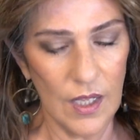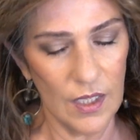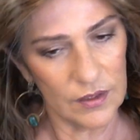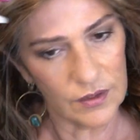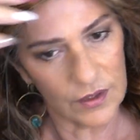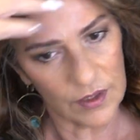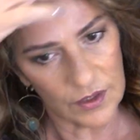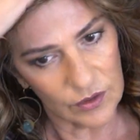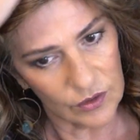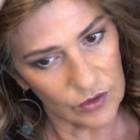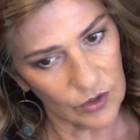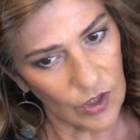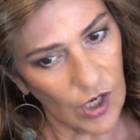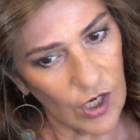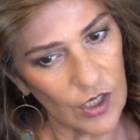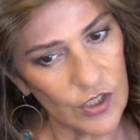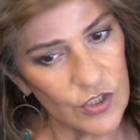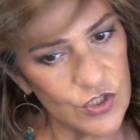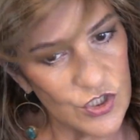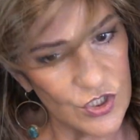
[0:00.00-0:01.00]
a little
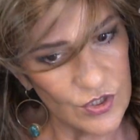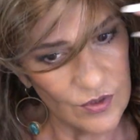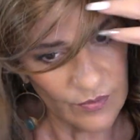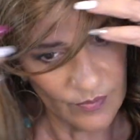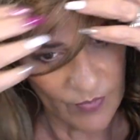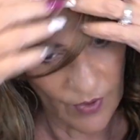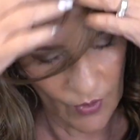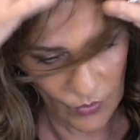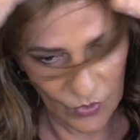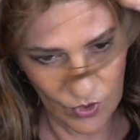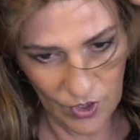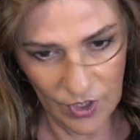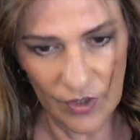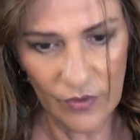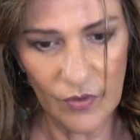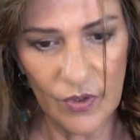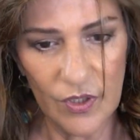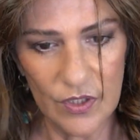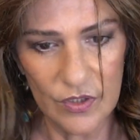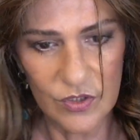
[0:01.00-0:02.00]
large, but we're
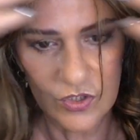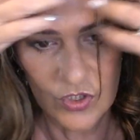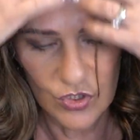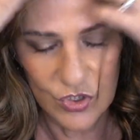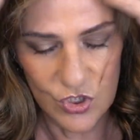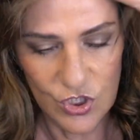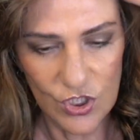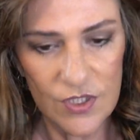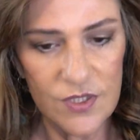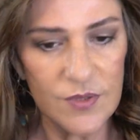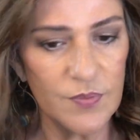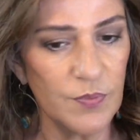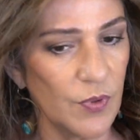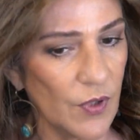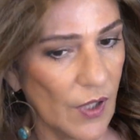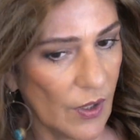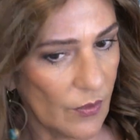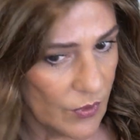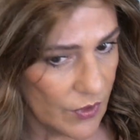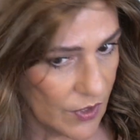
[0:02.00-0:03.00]
going to just
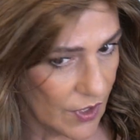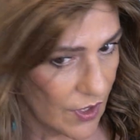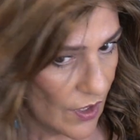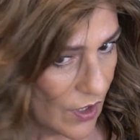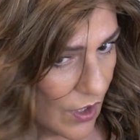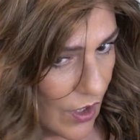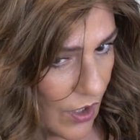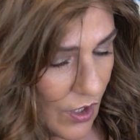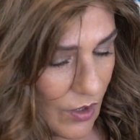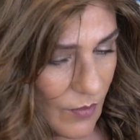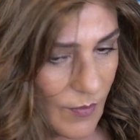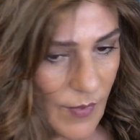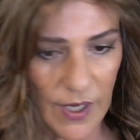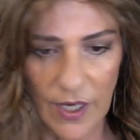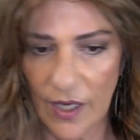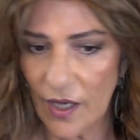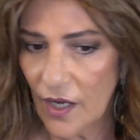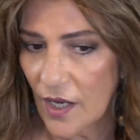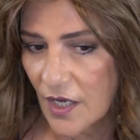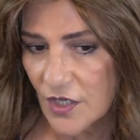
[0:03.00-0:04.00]
play with it. Oh my
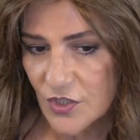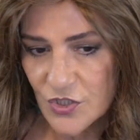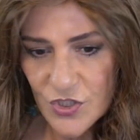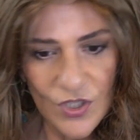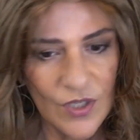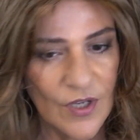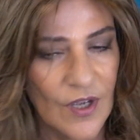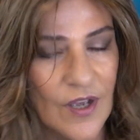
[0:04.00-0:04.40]
gosh,